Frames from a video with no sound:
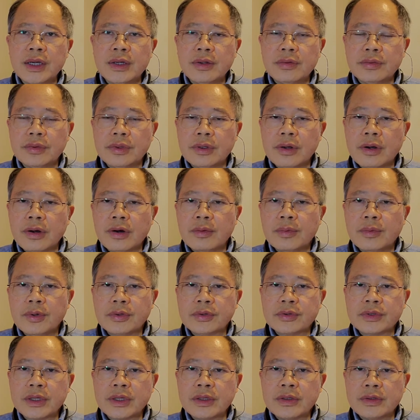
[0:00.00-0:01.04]
would
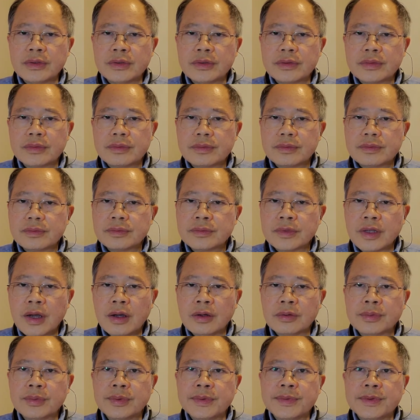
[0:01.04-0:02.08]
almost
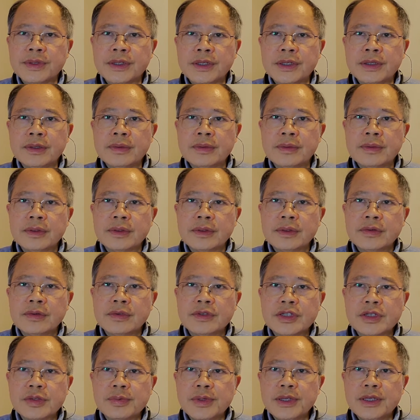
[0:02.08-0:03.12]
undoubtedly
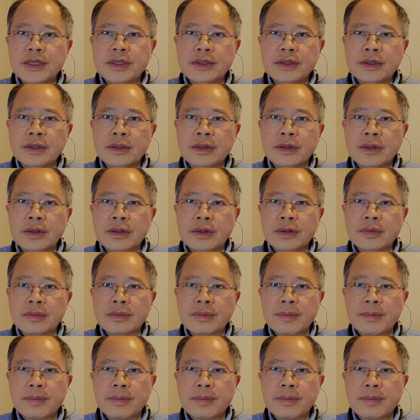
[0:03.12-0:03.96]
speed along